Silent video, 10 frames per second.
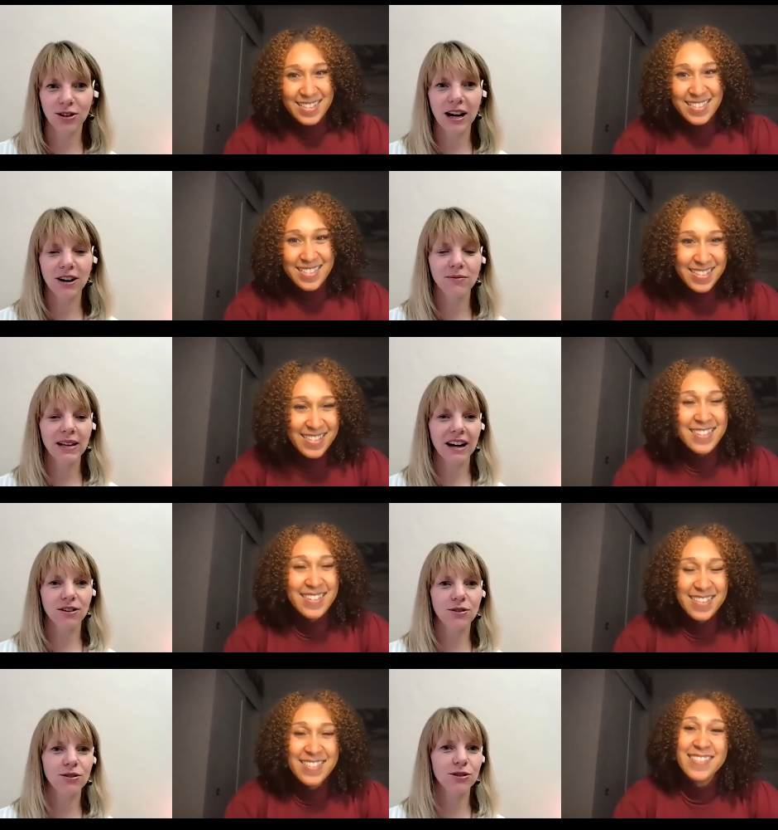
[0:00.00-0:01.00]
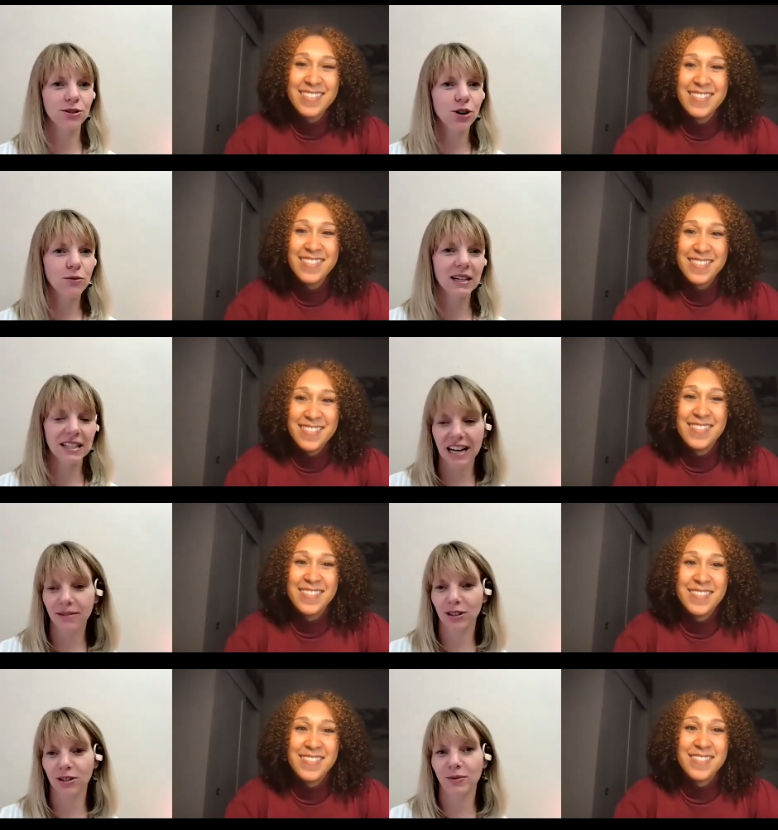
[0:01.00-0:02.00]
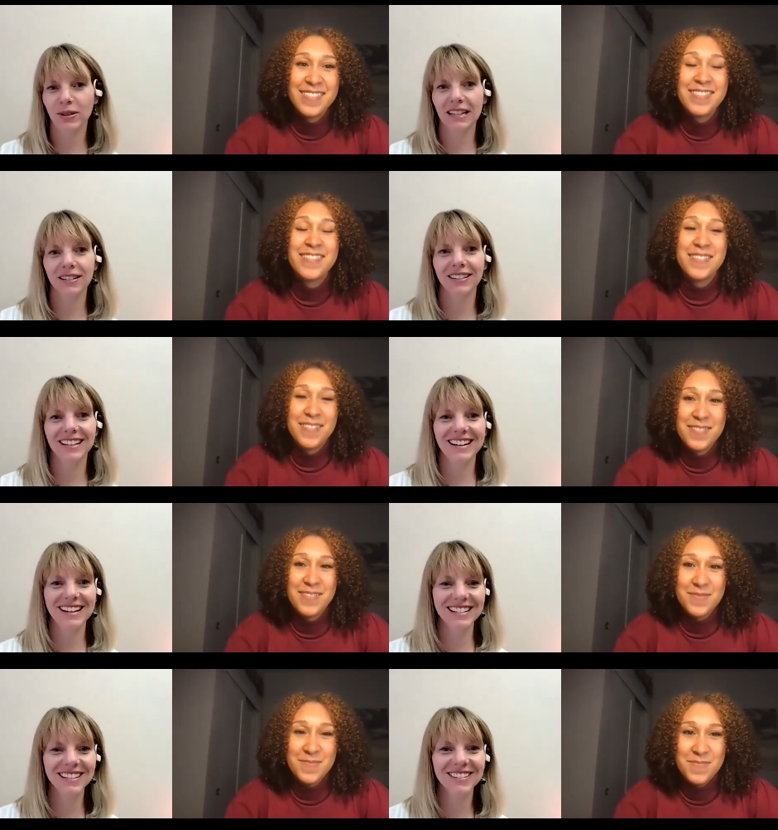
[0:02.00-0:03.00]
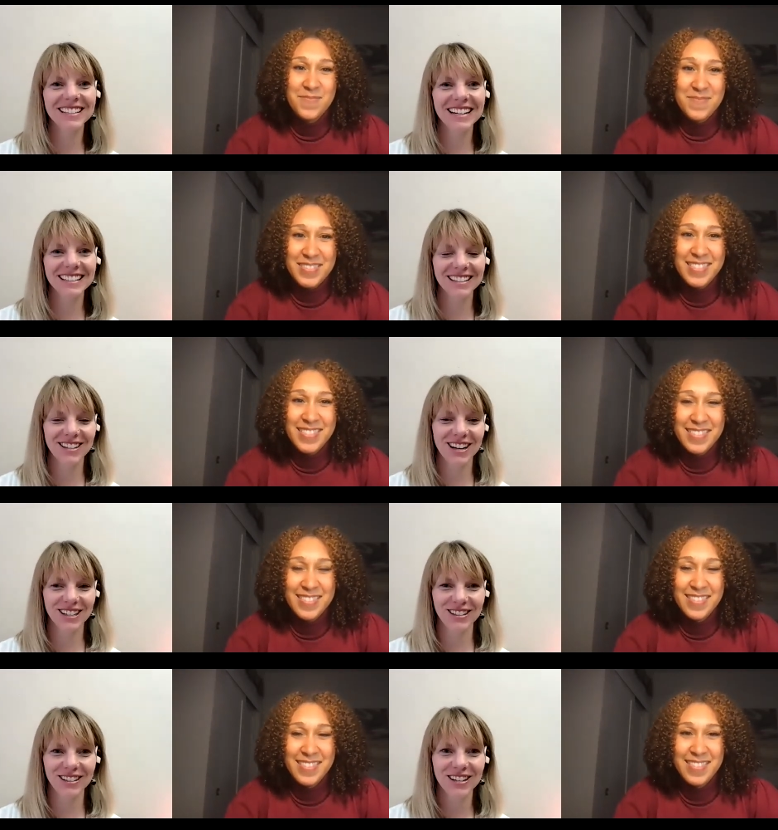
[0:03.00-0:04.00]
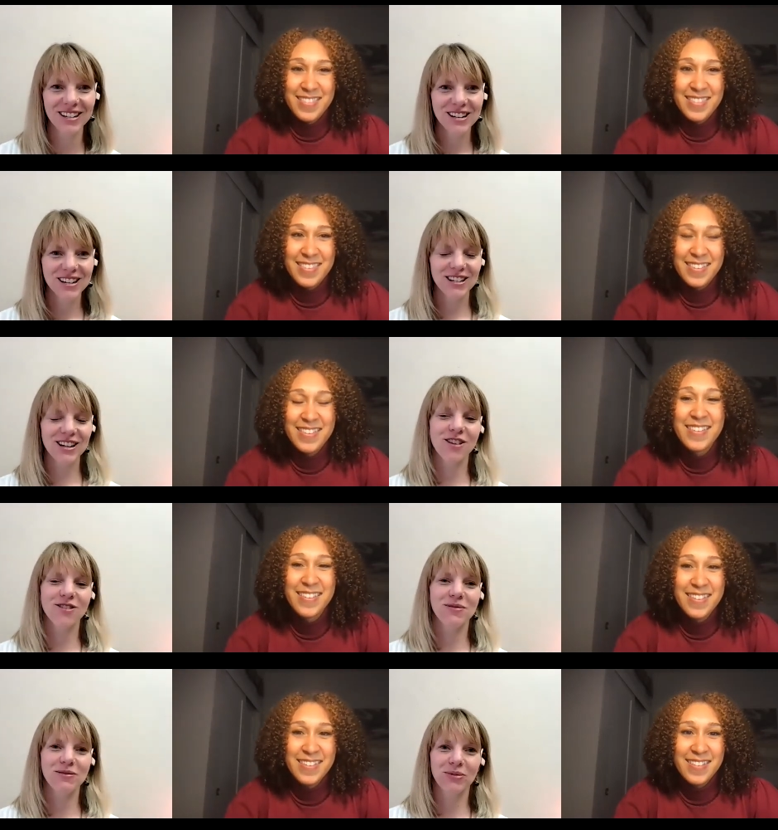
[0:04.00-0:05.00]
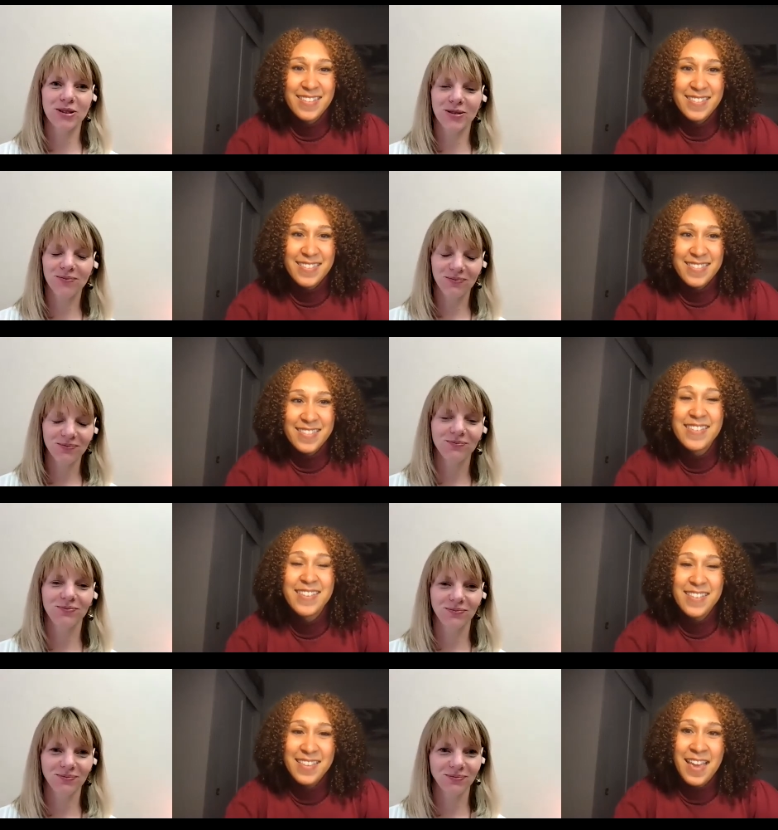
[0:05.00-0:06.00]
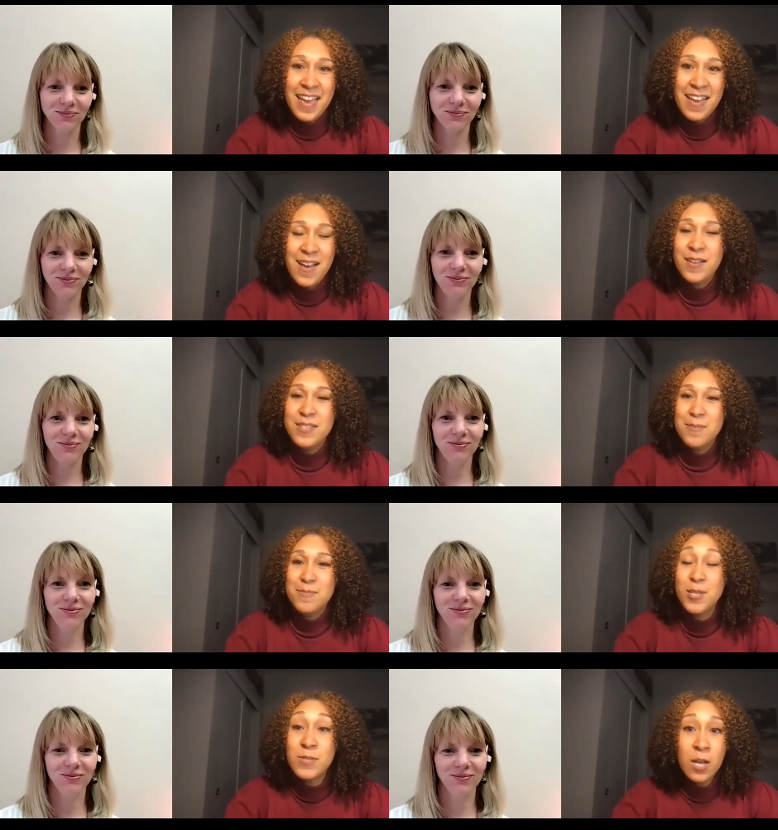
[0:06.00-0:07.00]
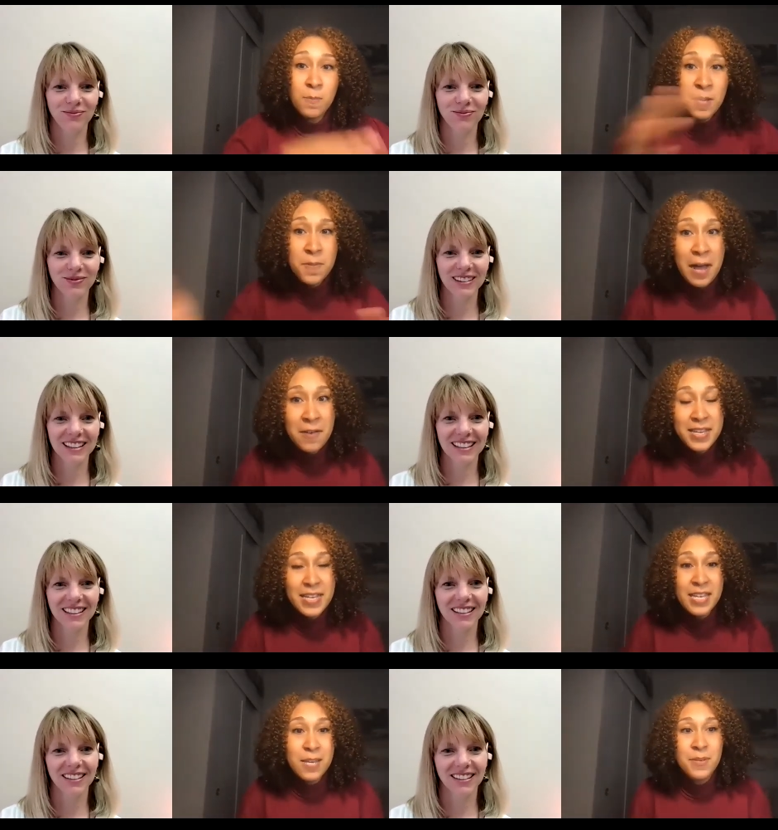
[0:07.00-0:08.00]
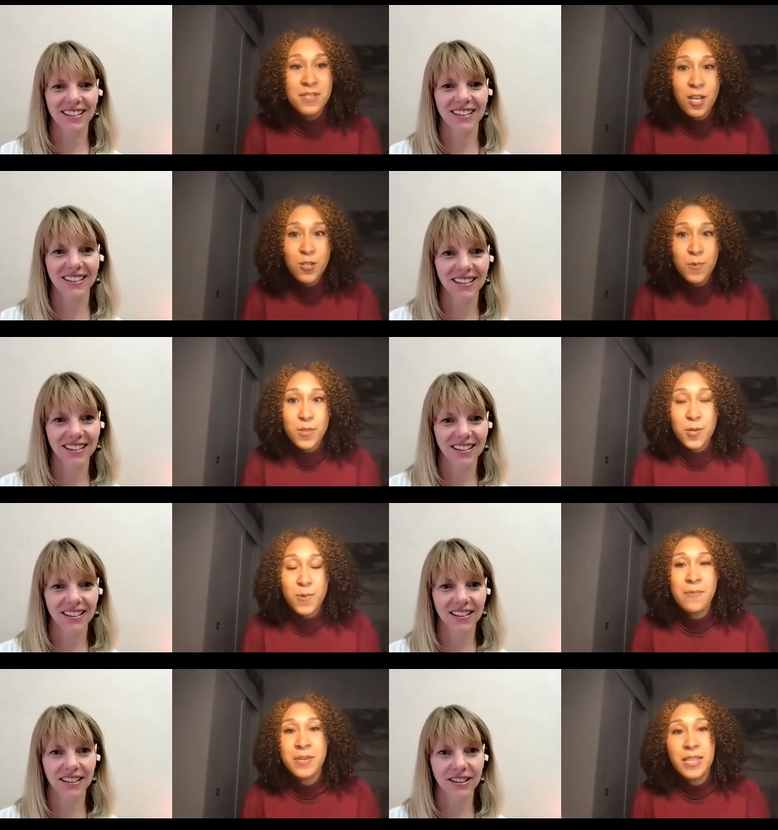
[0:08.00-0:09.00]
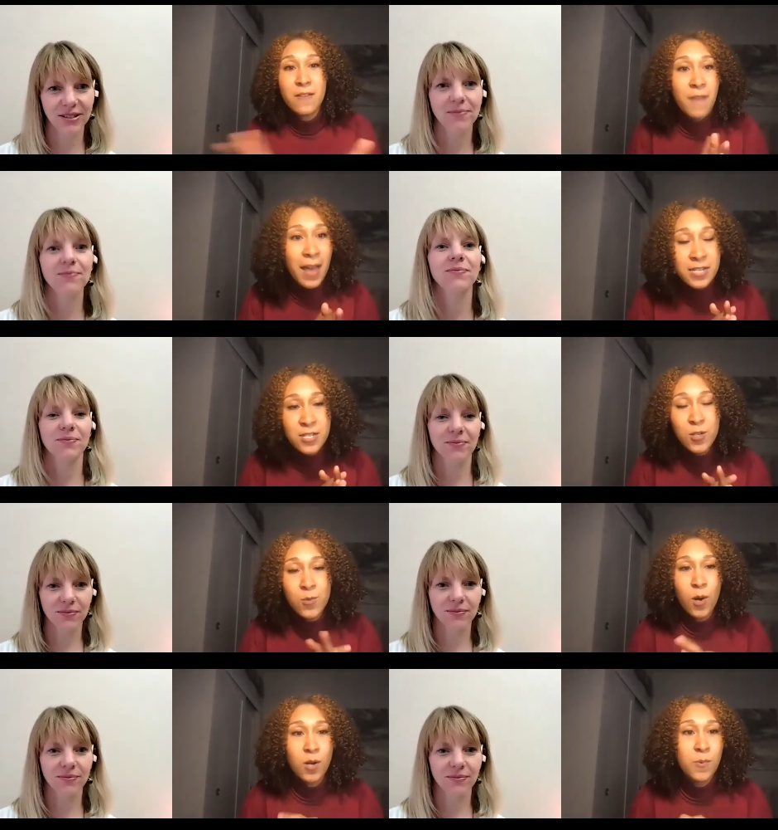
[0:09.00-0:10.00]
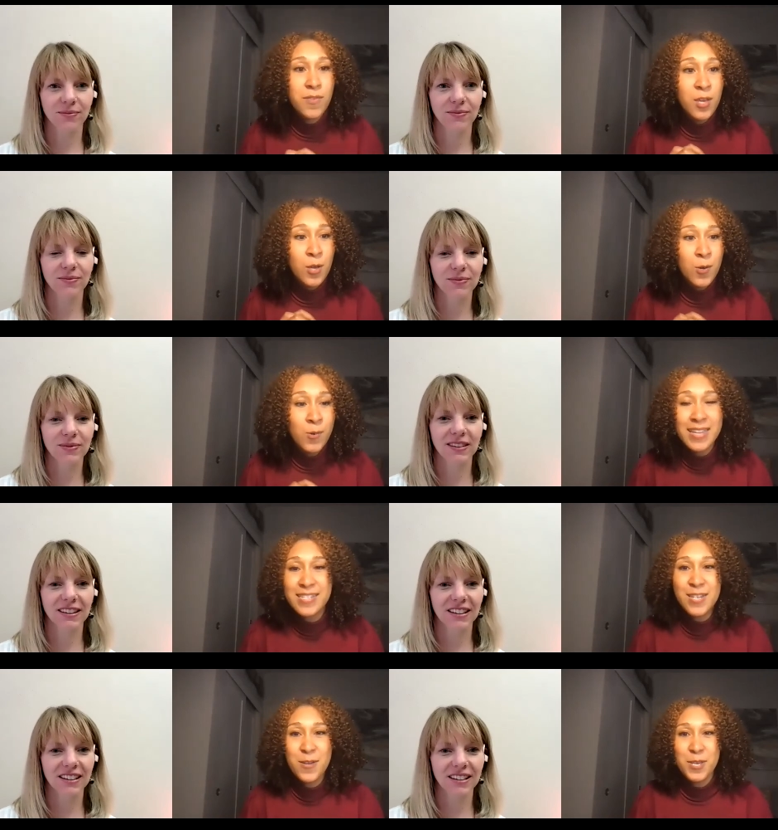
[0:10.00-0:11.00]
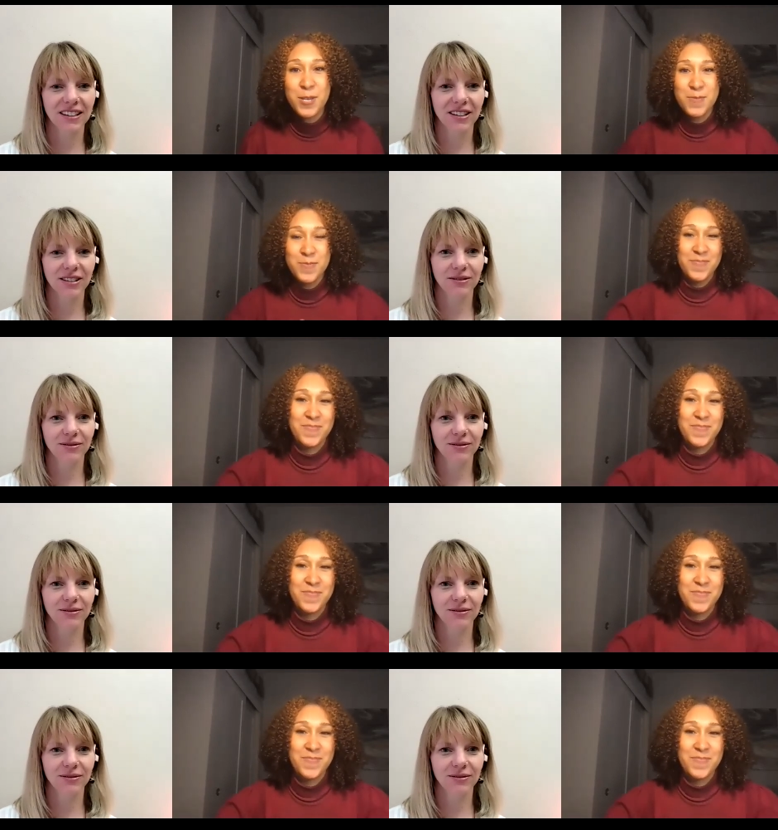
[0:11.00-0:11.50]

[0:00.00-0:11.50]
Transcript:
Speaker 1: go down a black hole so many times in a week. so it's nice to talk to to other people.
Speaker 2: Yeah, awesome. So tell people how they can keep in touch with you. How can they find you, work with you, get to know you?